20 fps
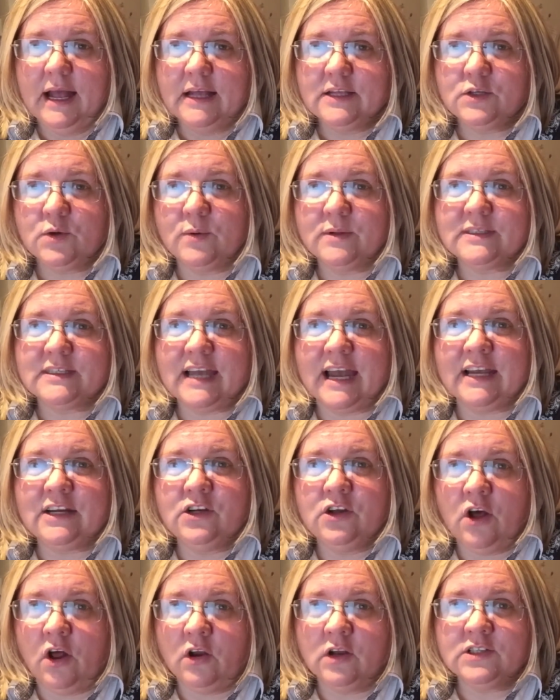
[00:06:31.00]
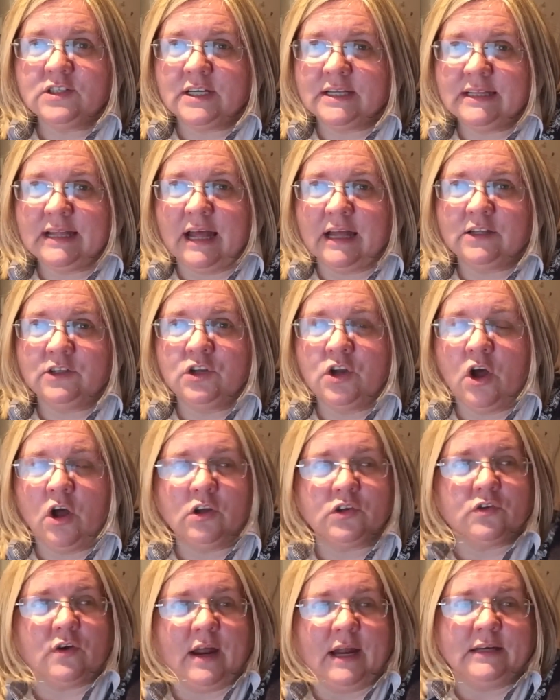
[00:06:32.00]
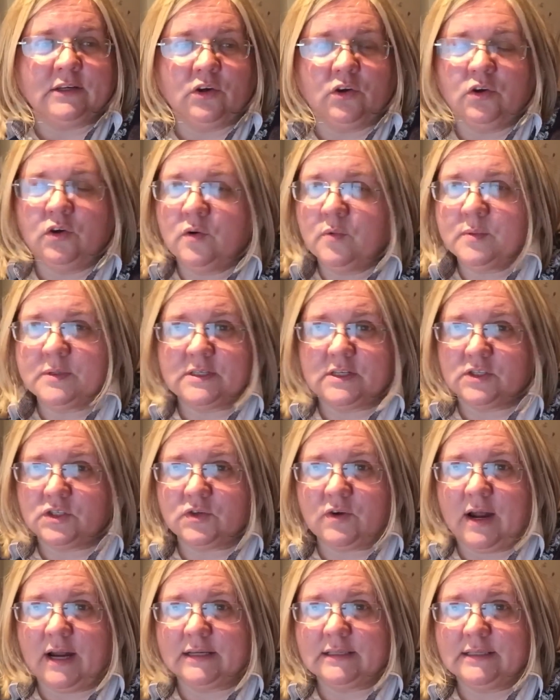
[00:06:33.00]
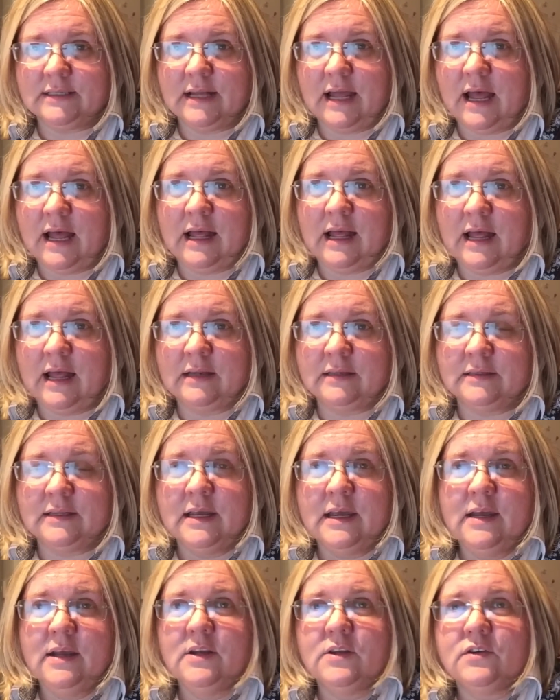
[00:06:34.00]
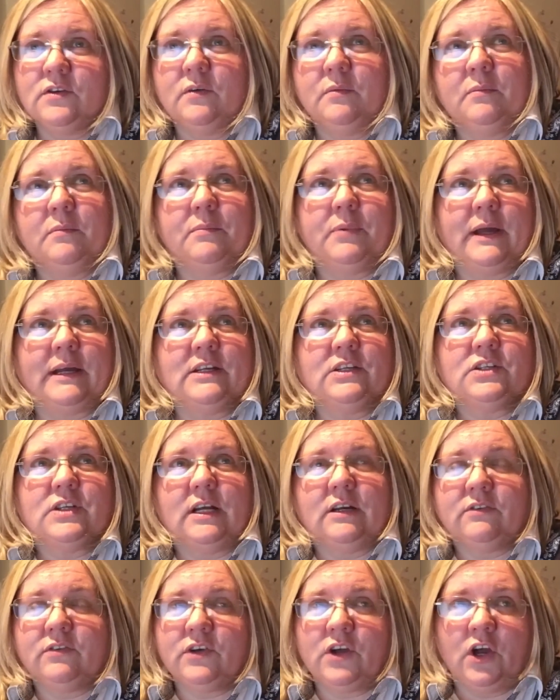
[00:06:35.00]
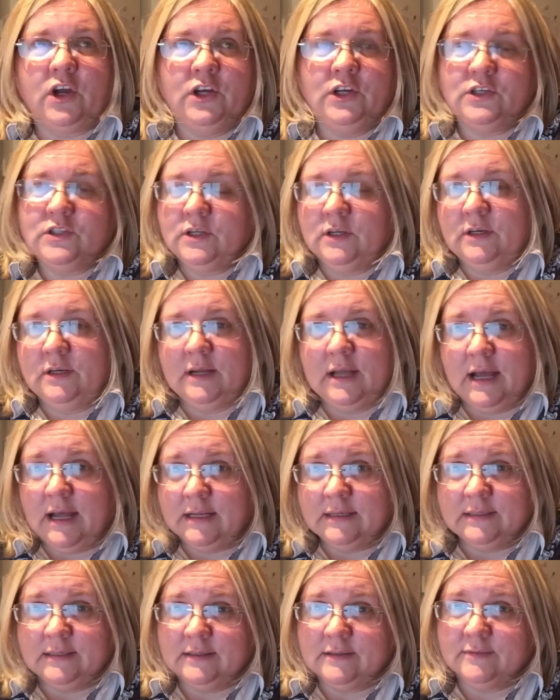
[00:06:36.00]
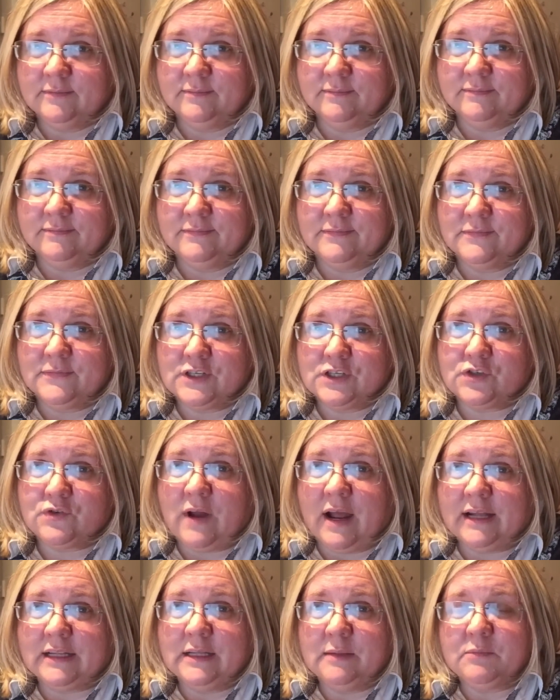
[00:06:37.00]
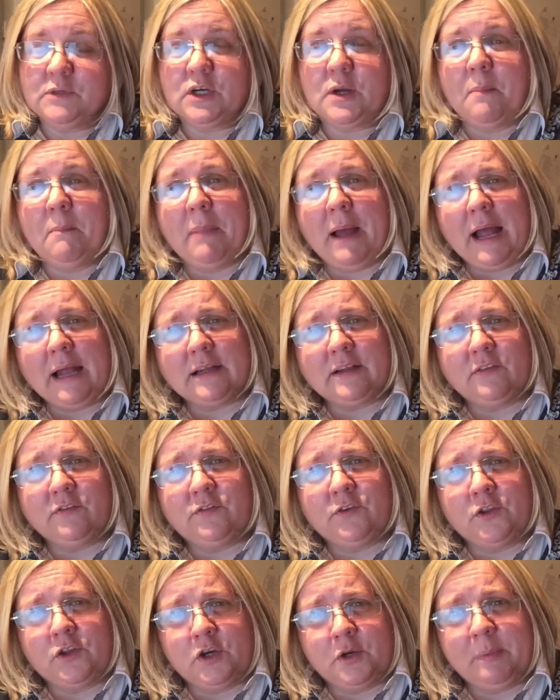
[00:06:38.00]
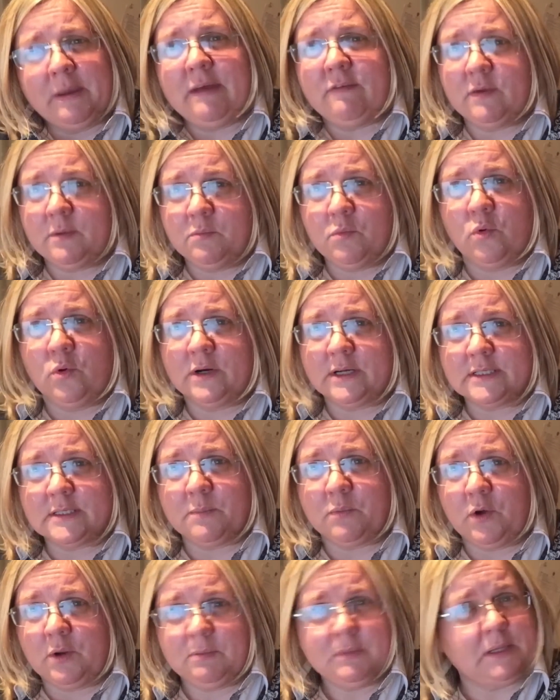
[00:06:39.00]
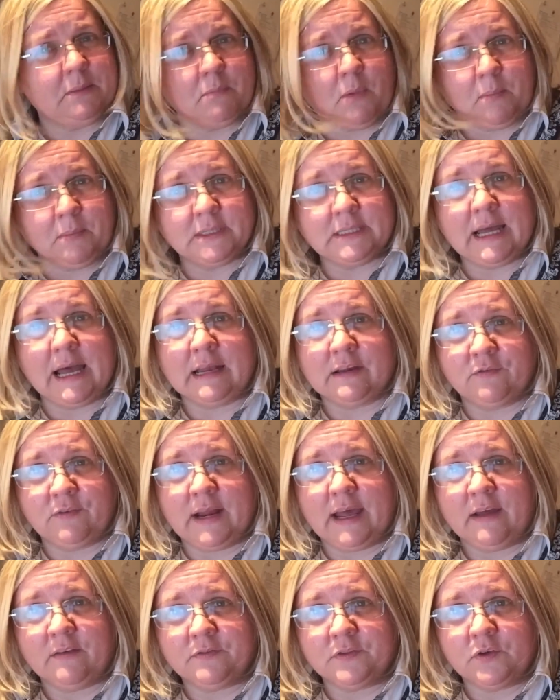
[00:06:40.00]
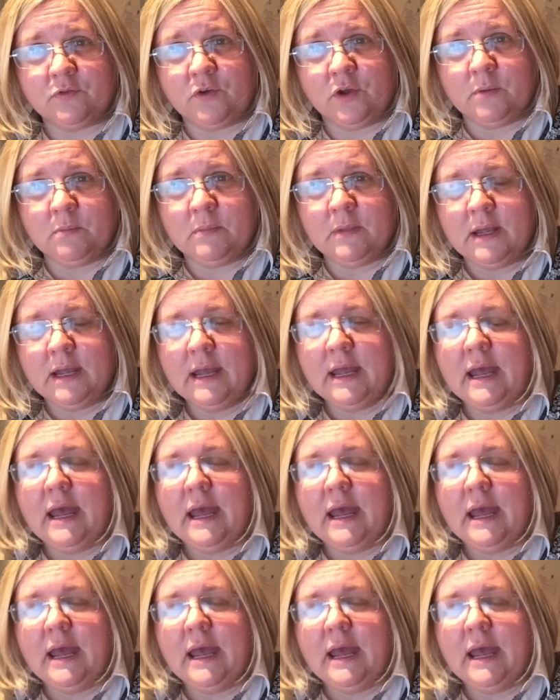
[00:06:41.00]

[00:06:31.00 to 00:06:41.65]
So it's acknowledging that, not trying to always distract and bringing children out and distracting them to come back for there to be even more disappointment that mum and dad have left the room.